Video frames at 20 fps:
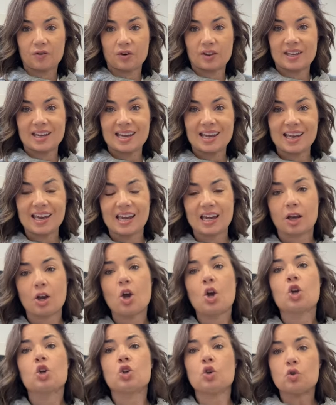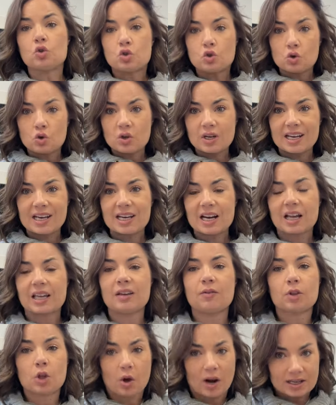the ink, you do need,
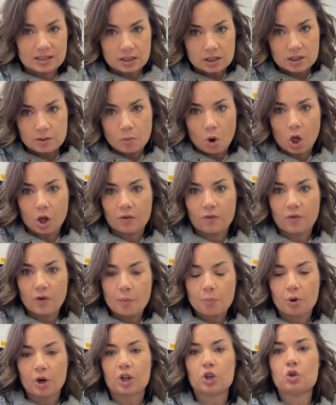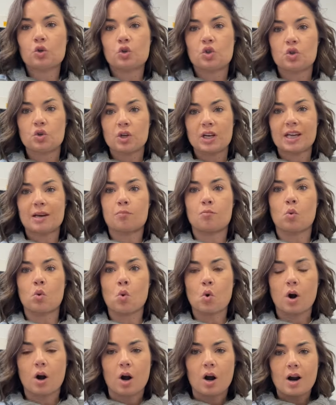even though it has a smaller footprint, you do need
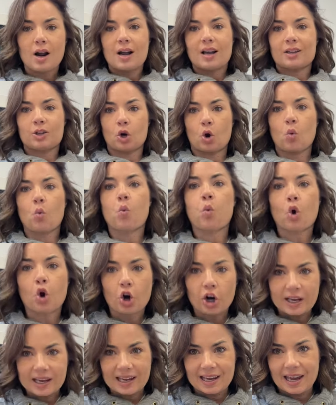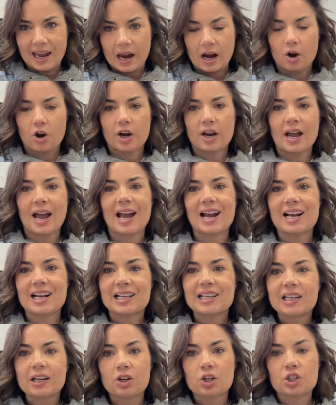more, working area and
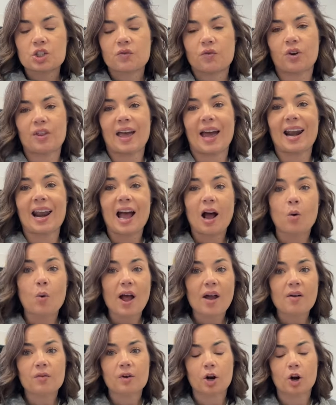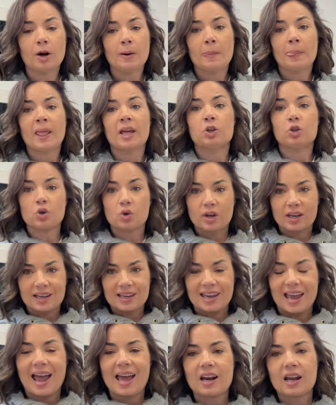clearance for that. However, you can
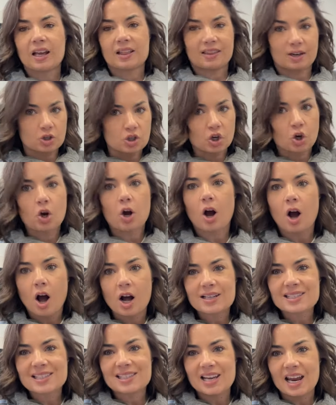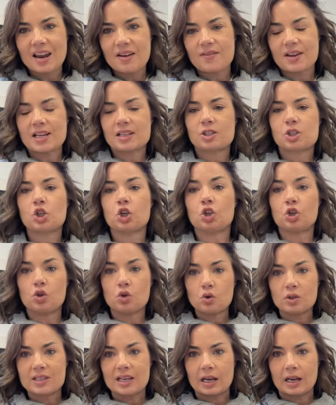get, there's a cost savings to
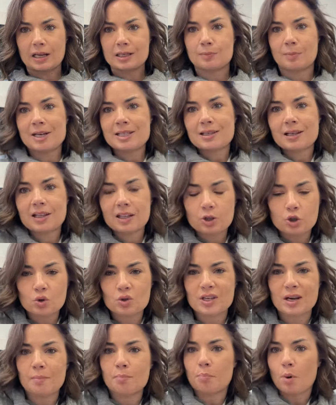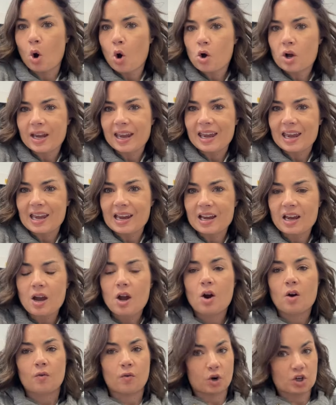using, it's basically using bulk ink
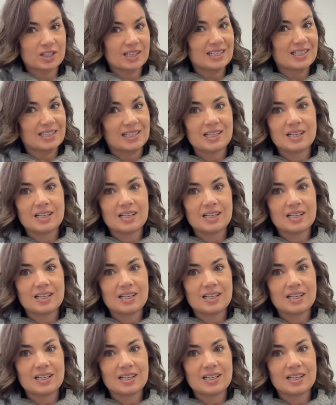versus,